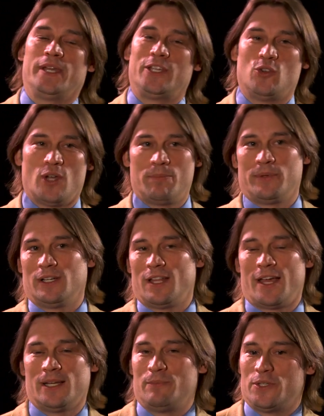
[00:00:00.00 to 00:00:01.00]
pick you up in a
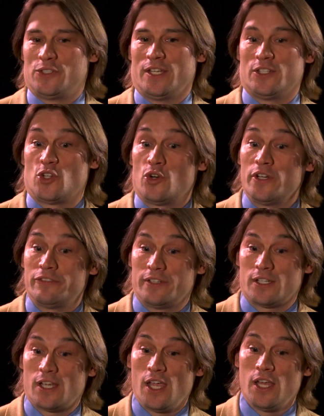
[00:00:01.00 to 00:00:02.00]
lineup is, is
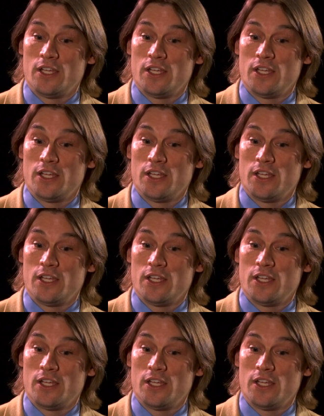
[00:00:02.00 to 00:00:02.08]
horrific.